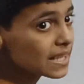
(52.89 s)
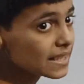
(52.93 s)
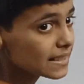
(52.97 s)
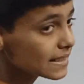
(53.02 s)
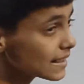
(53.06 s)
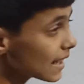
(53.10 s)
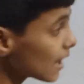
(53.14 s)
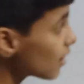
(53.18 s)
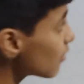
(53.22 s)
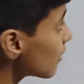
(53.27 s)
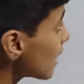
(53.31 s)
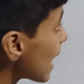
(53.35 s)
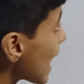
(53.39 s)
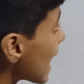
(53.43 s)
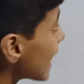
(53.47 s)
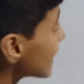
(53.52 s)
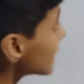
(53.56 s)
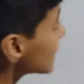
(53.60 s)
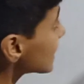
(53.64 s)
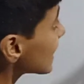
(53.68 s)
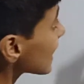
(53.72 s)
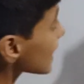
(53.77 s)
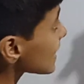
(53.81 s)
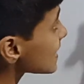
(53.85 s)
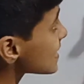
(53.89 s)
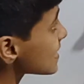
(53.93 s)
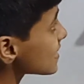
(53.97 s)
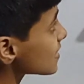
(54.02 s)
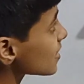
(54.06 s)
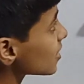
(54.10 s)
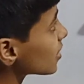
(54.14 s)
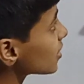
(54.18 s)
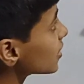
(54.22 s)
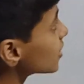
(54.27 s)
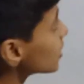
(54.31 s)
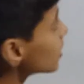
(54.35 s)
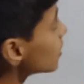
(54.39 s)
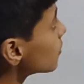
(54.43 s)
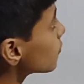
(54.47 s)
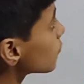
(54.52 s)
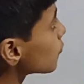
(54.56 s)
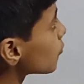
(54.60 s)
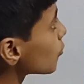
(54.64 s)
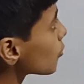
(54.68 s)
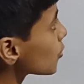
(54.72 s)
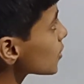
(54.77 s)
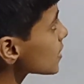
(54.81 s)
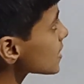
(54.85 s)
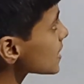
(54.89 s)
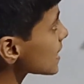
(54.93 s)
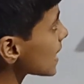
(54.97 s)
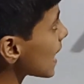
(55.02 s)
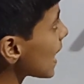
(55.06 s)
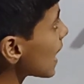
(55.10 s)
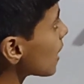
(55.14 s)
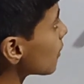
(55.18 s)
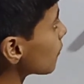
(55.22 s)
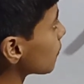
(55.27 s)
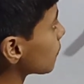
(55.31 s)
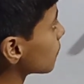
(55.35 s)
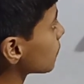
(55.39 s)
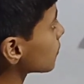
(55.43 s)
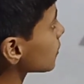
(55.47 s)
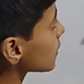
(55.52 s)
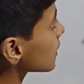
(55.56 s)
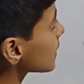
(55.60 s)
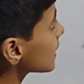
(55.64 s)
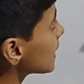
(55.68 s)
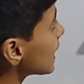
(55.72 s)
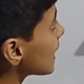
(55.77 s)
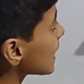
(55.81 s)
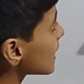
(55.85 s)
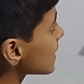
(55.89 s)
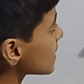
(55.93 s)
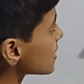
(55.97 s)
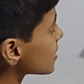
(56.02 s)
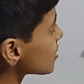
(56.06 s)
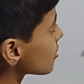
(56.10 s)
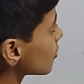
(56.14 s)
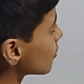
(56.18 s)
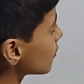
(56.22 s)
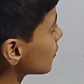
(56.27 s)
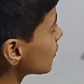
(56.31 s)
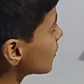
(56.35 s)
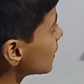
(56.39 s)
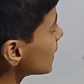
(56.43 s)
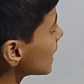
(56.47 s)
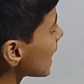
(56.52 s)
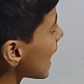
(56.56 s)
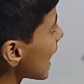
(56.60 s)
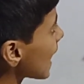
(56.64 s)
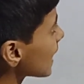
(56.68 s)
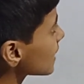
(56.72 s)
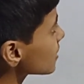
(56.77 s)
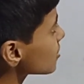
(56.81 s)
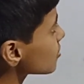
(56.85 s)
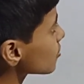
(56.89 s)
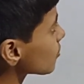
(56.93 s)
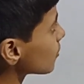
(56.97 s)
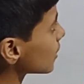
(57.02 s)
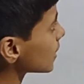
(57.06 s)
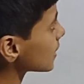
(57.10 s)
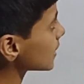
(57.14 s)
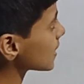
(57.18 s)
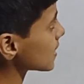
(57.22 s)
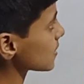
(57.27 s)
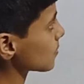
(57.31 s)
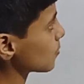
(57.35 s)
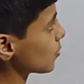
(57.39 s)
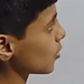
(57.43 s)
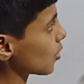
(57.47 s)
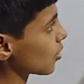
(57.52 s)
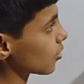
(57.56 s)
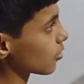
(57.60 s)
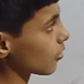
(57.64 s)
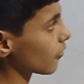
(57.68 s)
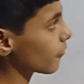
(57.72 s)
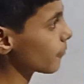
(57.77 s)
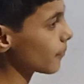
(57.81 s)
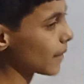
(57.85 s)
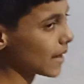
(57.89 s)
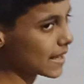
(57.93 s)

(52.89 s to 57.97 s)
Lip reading: Now, any external force F, external acts over this block of